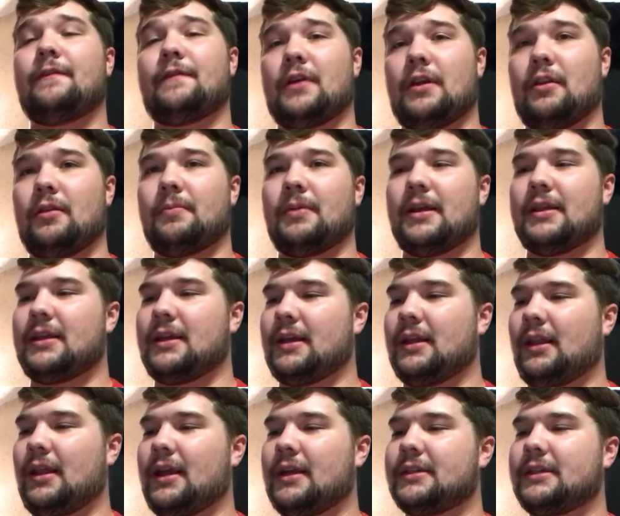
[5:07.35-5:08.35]
followed by the
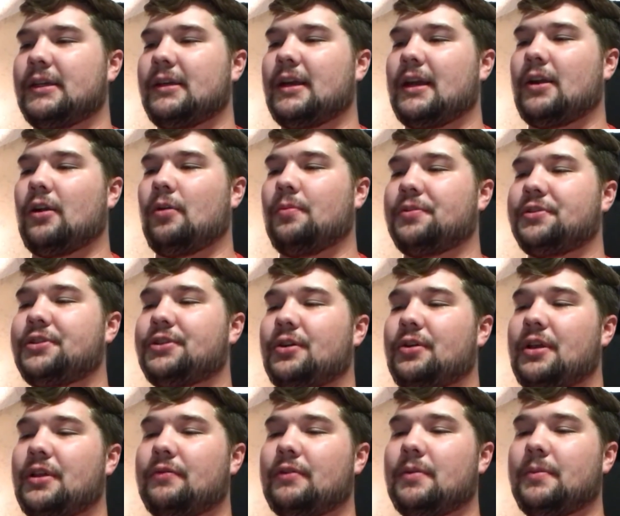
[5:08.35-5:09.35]
Atlantic at almost
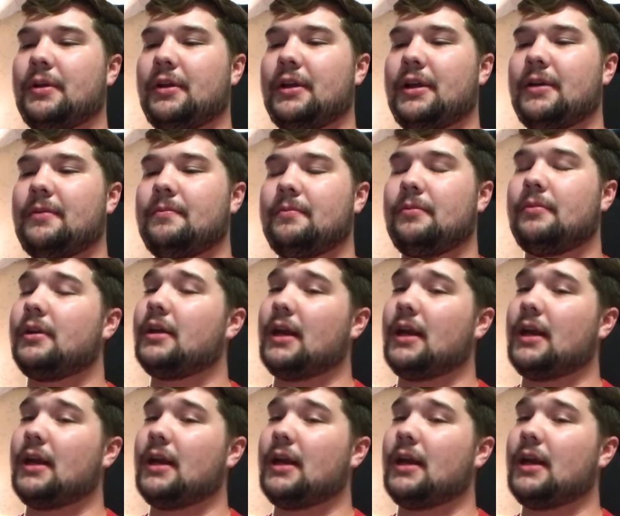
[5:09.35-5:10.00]
33 million,